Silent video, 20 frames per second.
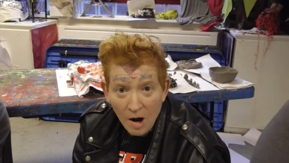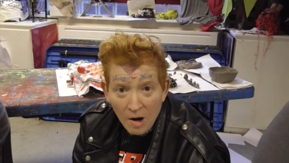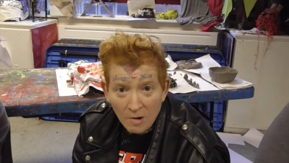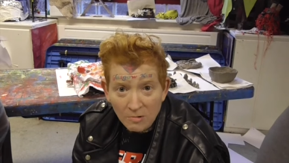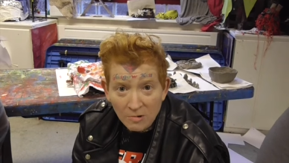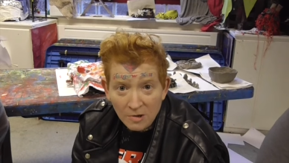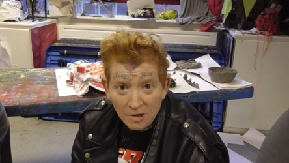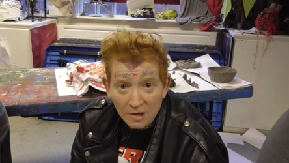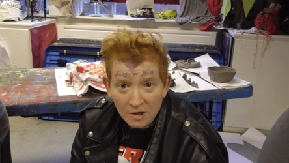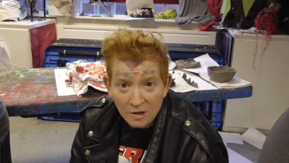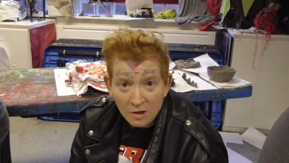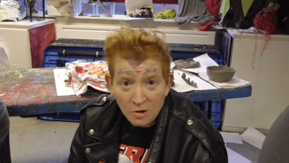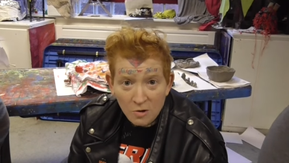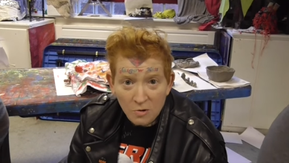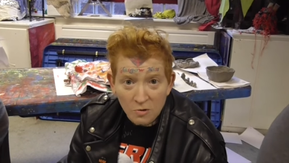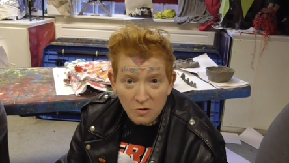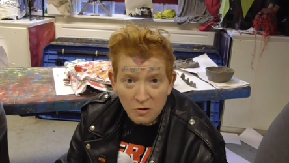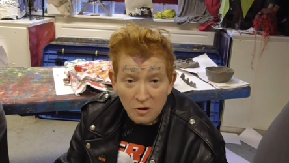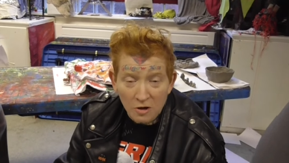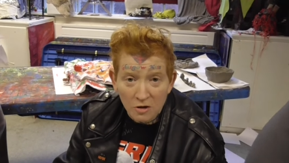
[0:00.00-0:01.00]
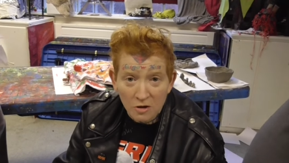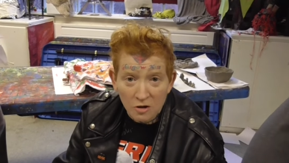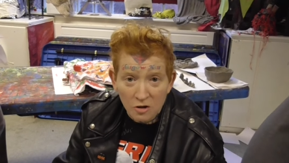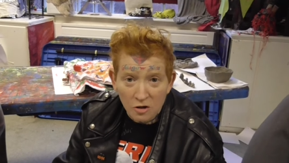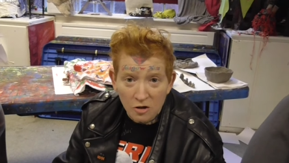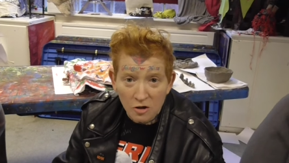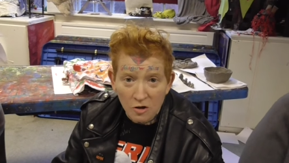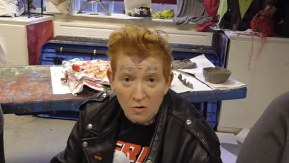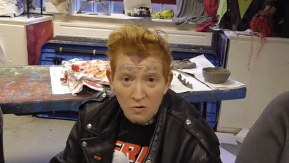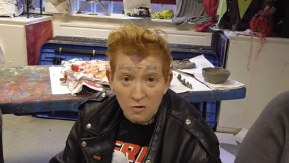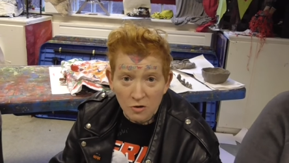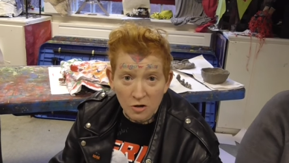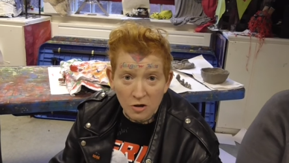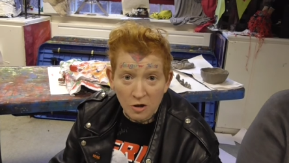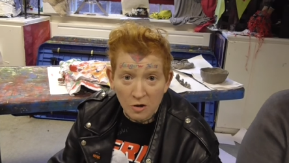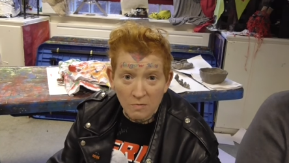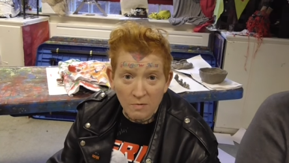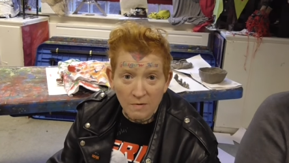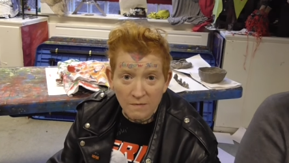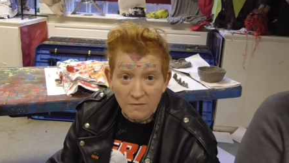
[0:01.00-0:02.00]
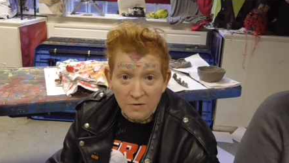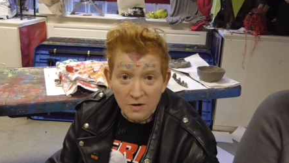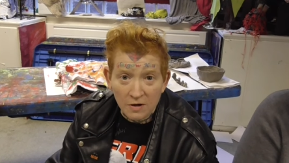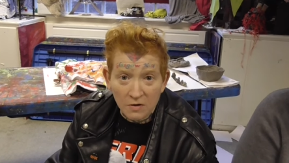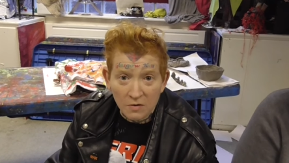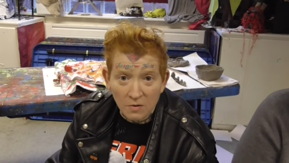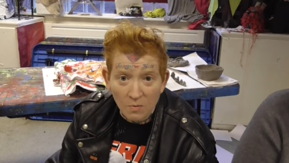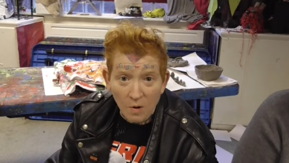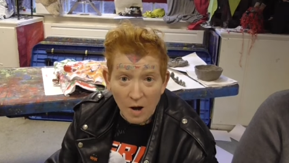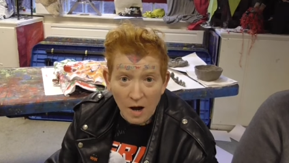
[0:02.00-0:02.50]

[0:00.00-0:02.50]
Well, who's going to shoot you if she's